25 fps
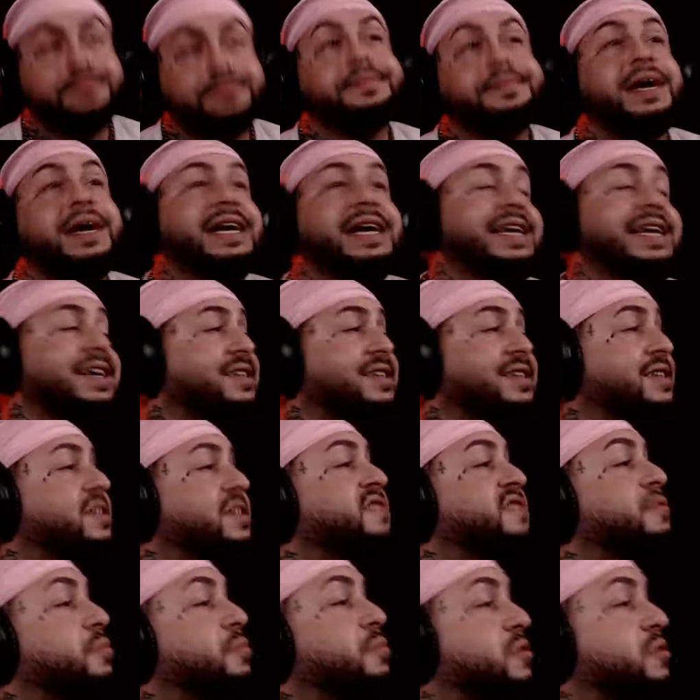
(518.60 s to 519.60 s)
guess a
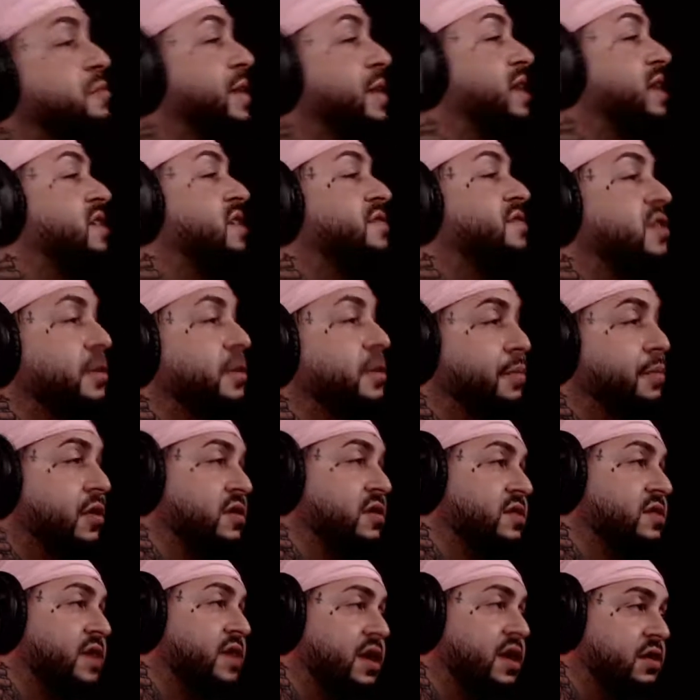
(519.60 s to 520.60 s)
different perspective on a
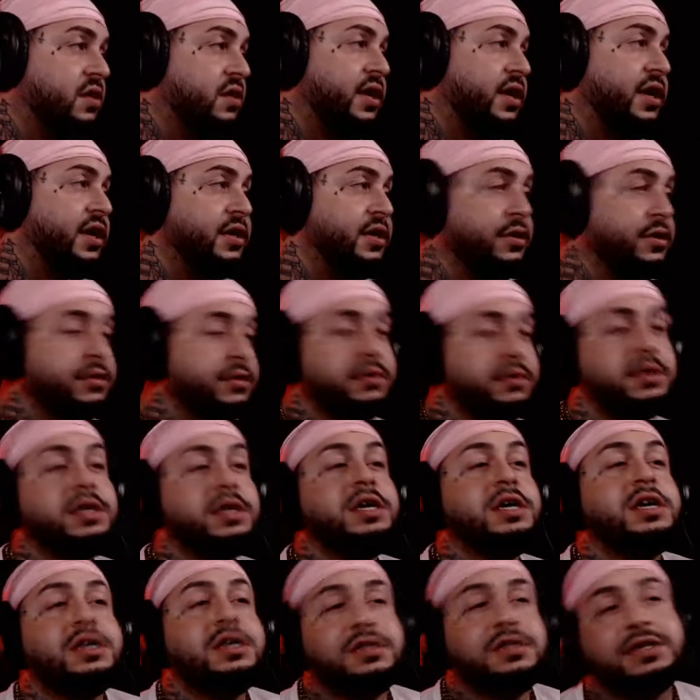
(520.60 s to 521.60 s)
person that I thought I knew,
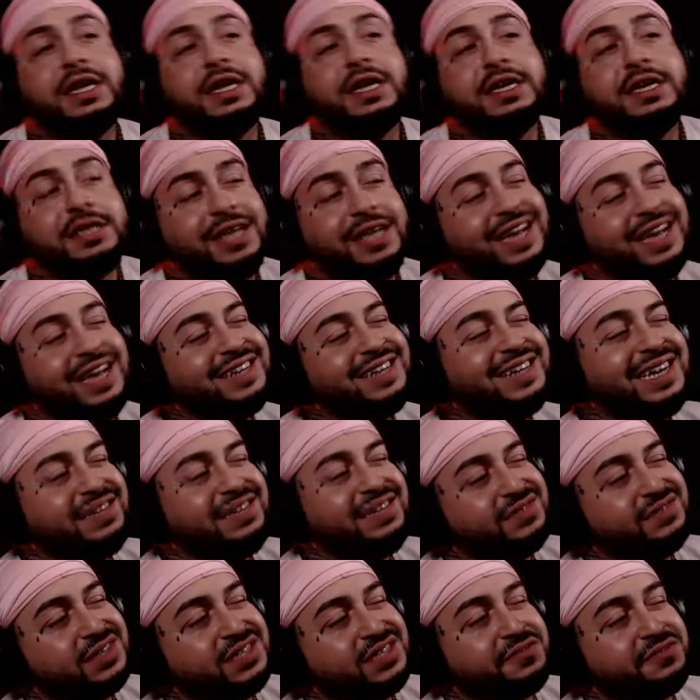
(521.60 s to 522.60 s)
and not
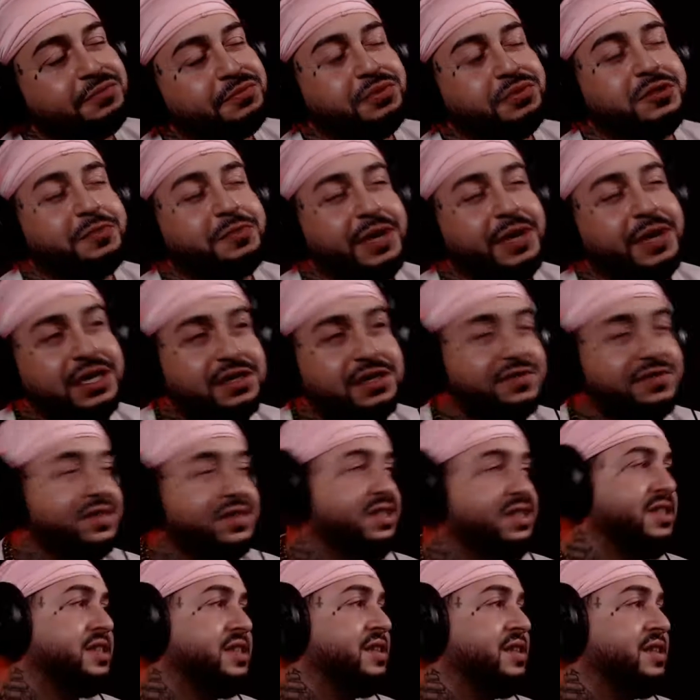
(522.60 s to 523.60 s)
even a different perspective. It's
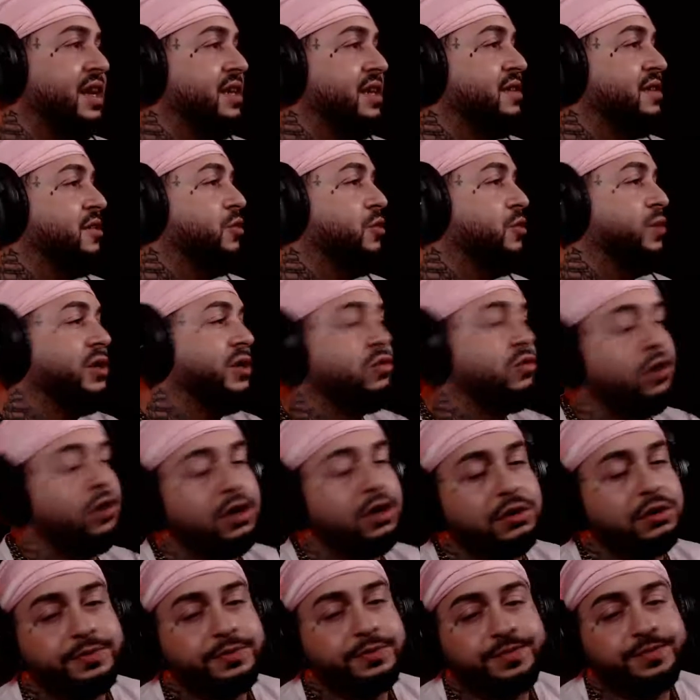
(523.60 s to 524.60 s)
just we
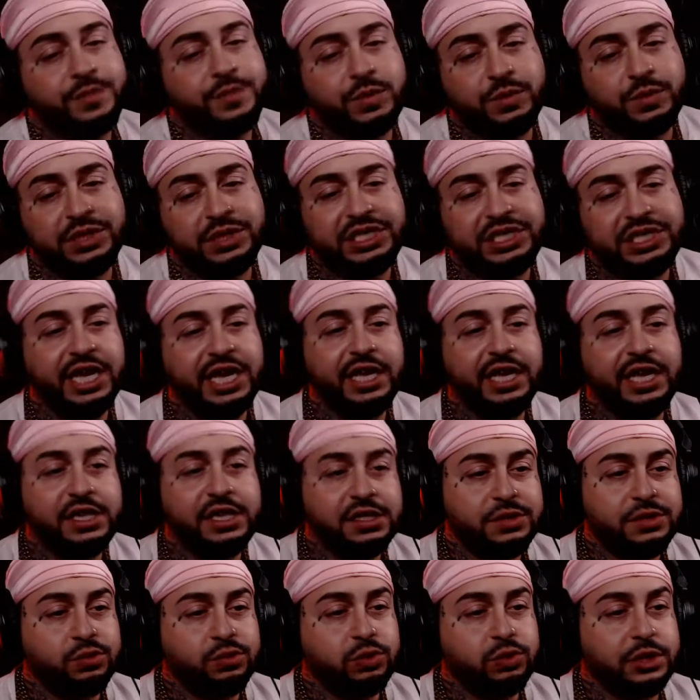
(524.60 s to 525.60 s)
grow, we
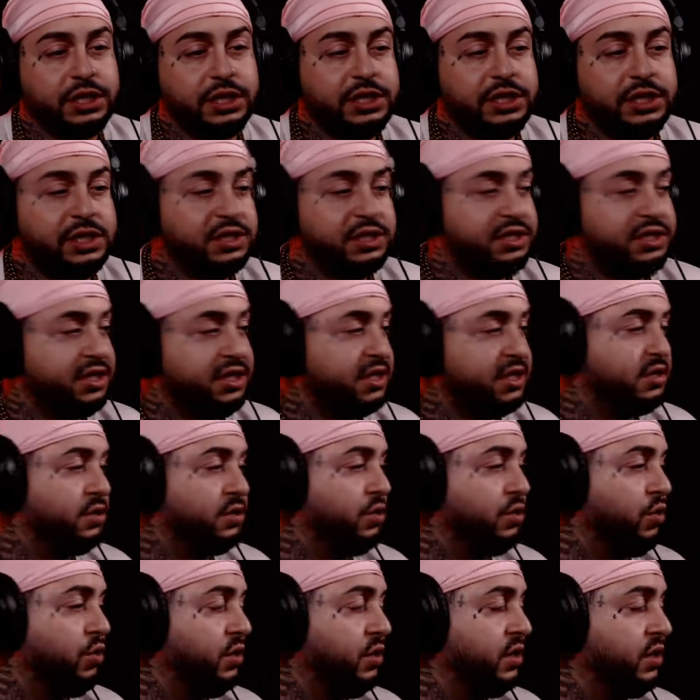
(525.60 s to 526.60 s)
change, we're gonna adjust
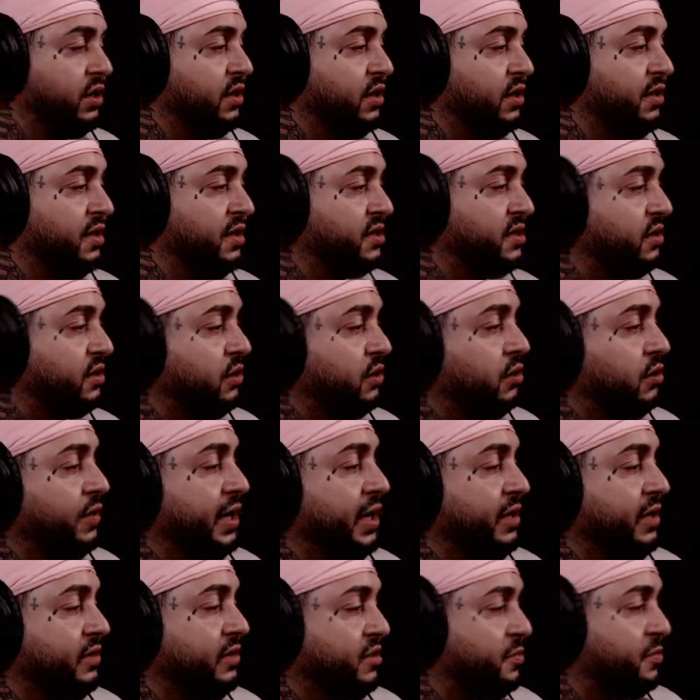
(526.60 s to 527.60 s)
according to the things that are
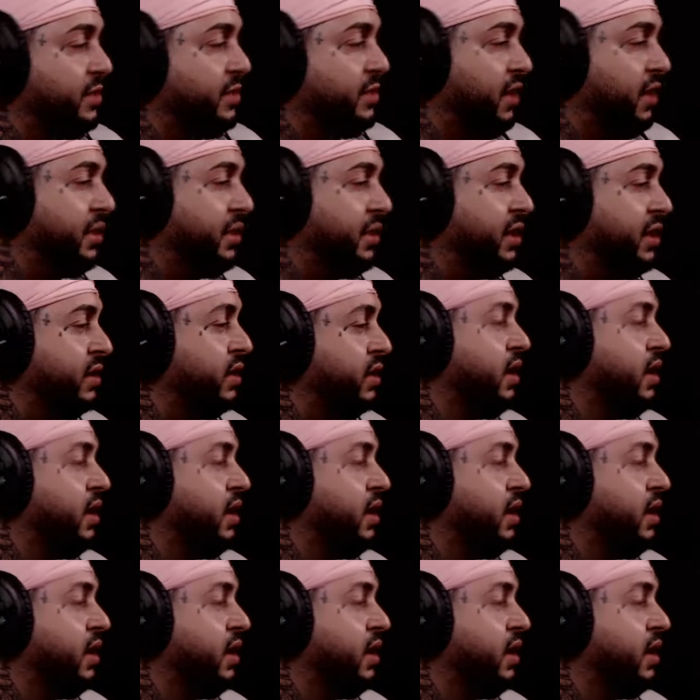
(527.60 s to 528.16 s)
around us. But I mean,